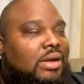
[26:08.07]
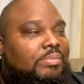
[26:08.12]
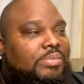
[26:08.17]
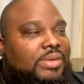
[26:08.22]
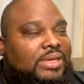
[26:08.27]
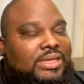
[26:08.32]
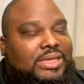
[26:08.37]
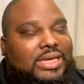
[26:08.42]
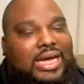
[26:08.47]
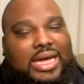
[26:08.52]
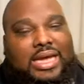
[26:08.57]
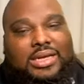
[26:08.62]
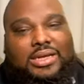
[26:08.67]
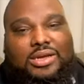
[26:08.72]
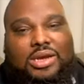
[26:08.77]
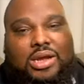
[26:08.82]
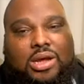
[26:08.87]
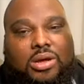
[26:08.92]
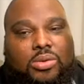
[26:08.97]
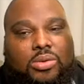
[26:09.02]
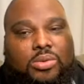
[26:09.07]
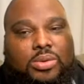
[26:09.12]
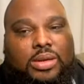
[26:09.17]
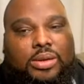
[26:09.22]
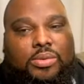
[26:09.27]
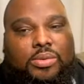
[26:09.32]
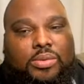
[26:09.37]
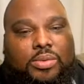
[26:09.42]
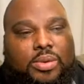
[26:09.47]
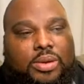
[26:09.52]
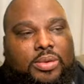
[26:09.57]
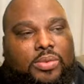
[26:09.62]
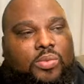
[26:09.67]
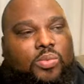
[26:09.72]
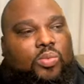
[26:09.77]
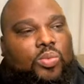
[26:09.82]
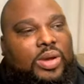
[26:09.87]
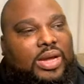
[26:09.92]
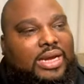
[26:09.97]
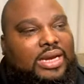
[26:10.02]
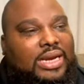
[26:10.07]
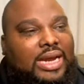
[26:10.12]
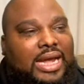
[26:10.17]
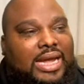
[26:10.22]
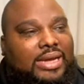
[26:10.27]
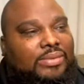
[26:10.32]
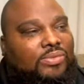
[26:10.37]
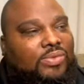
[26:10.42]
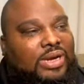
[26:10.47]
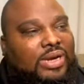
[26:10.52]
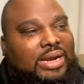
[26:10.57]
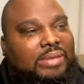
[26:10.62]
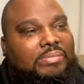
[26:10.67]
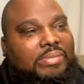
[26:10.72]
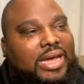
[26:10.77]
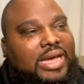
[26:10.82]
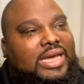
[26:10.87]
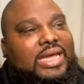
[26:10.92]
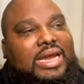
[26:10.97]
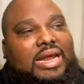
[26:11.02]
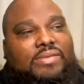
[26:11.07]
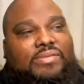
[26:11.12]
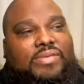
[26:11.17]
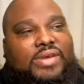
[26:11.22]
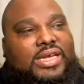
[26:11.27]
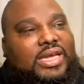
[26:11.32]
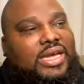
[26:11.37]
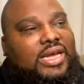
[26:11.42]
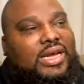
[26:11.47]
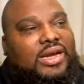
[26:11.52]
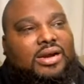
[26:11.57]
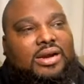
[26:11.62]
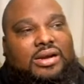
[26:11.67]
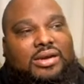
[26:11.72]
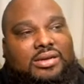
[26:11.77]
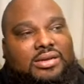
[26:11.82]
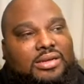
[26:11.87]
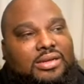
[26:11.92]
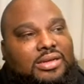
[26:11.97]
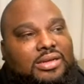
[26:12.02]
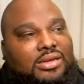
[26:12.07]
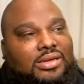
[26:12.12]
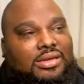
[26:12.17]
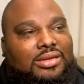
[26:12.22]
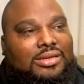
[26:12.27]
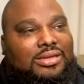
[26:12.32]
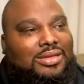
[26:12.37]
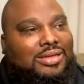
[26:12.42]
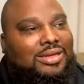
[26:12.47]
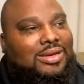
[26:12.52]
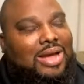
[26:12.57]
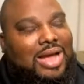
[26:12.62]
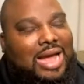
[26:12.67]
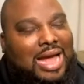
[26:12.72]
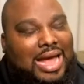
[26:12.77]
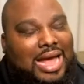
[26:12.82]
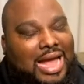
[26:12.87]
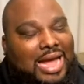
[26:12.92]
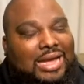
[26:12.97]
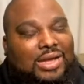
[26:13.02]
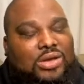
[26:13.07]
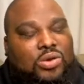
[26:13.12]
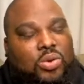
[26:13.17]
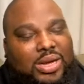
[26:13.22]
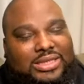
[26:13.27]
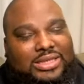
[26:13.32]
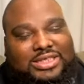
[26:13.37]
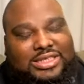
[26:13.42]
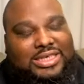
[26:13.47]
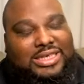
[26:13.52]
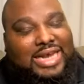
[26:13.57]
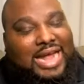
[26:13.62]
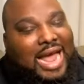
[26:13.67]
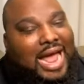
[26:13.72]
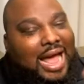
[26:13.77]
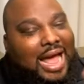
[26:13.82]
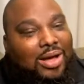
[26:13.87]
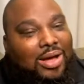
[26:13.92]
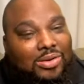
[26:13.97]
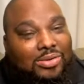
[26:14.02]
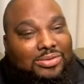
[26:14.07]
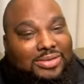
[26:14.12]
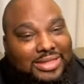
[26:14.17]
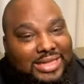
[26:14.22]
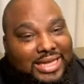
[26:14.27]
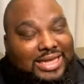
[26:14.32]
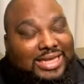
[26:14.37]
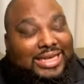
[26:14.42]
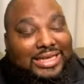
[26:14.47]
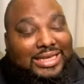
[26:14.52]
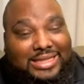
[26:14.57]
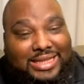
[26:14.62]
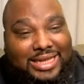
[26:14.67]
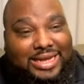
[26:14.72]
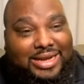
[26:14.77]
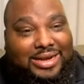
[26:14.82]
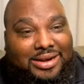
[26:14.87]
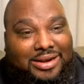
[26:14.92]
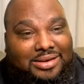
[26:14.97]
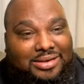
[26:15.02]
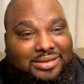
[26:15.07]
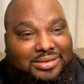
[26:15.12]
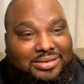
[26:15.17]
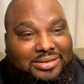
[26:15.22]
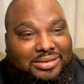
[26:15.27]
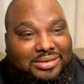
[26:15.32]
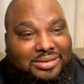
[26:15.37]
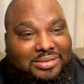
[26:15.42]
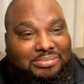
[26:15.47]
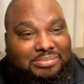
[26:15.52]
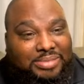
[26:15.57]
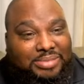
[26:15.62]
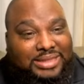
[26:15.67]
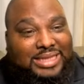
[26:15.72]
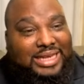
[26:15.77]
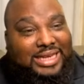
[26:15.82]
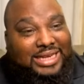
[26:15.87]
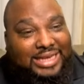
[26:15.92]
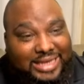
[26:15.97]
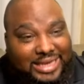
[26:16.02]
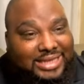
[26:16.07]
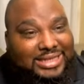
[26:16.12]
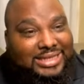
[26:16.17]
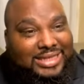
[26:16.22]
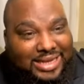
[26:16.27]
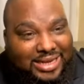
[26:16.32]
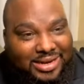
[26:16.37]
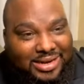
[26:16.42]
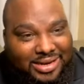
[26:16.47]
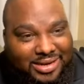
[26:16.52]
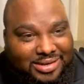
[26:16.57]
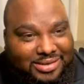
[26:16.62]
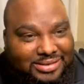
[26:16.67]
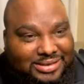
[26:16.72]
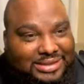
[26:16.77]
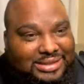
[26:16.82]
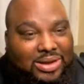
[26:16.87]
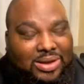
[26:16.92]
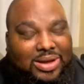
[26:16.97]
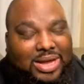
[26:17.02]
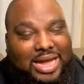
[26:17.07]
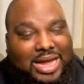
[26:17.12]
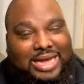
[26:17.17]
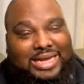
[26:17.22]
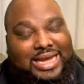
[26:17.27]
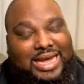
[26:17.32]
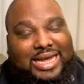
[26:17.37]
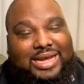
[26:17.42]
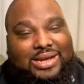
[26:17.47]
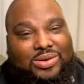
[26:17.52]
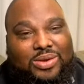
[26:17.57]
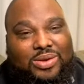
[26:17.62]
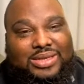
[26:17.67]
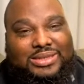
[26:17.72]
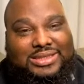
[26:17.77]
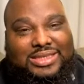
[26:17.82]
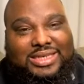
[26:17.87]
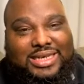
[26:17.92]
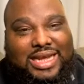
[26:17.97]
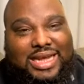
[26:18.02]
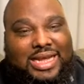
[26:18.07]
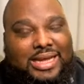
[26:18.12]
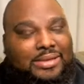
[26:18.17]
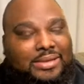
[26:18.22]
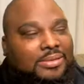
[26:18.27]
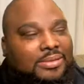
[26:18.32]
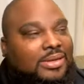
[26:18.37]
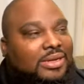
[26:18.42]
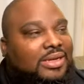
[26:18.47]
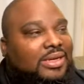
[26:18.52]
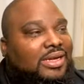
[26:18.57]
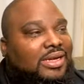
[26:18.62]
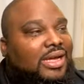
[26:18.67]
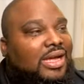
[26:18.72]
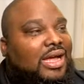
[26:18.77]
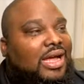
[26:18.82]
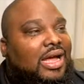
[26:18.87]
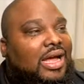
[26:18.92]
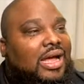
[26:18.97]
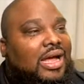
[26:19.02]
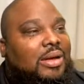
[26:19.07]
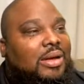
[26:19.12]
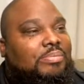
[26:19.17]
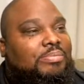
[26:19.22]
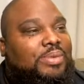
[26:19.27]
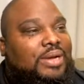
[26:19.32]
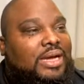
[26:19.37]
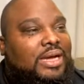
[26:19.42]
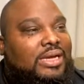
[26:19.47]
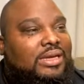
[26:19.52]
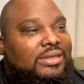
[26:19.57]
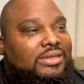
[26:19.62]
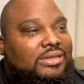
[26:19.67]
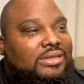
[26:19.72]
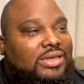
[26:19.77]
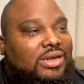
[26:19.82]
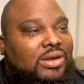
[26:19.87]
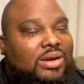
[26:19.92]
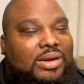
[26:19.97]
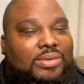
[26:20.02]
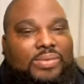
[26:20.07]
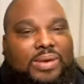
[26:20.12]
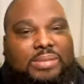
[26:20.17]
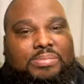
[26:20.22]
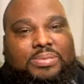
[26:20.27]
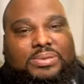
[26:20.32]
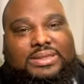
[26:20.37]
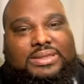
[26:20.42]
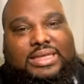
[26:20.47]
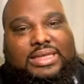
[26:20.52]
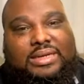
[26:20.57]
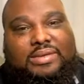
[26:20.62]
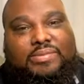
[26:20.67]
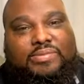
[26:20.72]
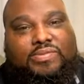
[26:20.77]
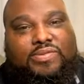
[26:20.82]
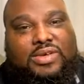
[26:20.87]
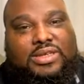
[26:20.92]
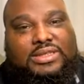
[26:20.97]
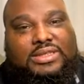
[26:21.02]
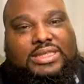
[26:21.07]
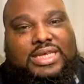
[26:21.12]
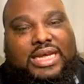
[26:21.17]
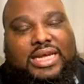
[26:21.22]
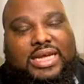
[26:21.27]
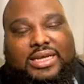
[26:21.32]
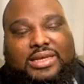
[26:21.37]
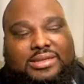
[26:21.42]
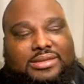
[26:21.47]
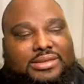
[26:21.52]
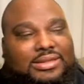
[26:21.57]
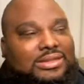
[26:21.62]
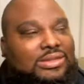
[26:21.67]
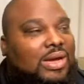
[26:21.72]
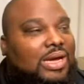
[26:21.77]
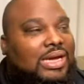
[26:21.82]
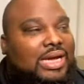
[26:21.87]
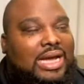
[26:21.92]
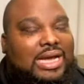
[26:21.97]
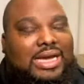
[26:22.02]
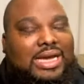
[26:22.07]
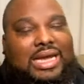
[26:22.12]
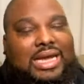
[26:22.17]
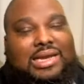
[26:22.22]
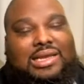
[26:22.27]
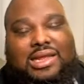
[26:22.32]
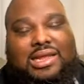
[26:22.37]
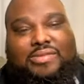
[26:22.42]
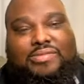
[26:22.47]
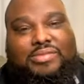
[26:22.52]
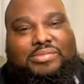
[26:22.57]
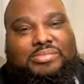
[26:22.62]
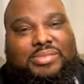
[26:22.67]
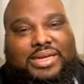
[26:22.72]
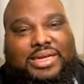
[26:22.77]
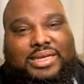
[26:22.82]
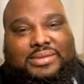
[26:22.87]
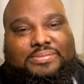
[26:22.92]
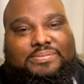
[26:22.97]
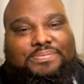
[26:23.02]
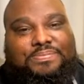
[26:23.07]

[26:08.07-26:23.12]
but yeah, when they make it every year, I question how they get there, but they get there, so I can't question that. But they represent for the state, so I gotta love them, man.